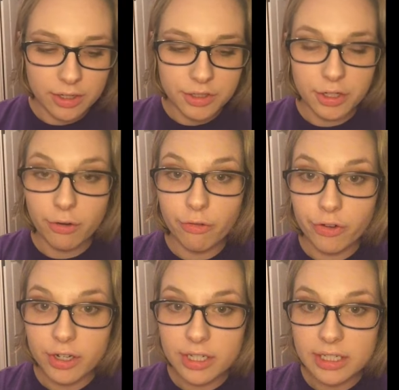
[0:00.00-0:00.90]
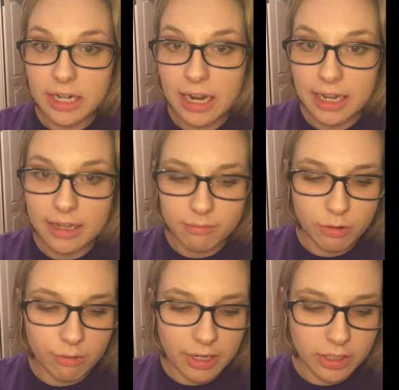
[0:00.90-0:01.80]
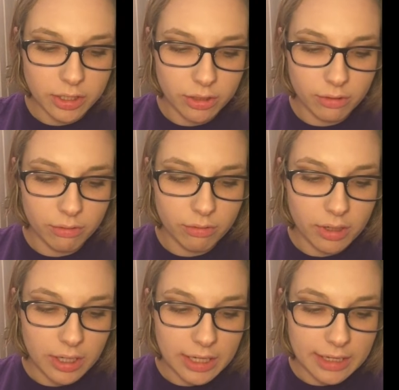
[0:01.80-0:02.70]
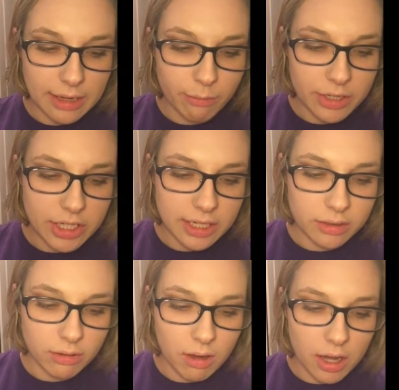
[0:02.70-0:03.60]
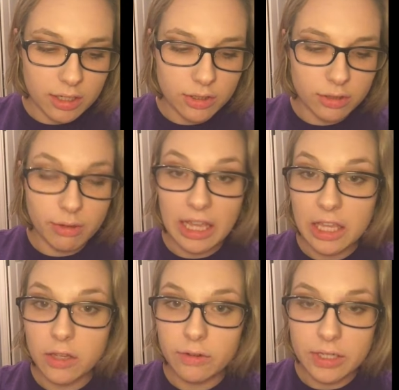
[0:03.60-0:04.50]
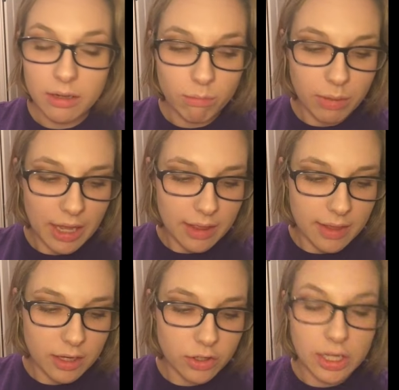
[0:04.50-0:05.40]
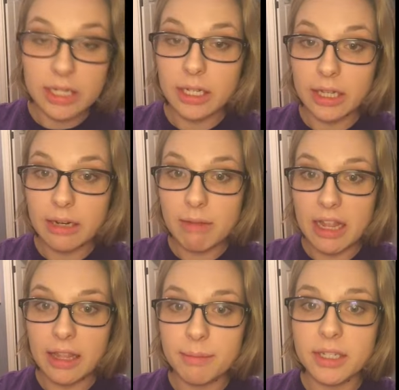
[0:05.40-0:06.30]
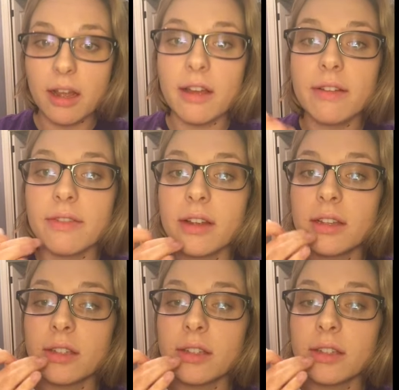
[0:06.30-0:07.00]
So first I am going to get witch hazel onto a Q-tip and then just clean my lips off.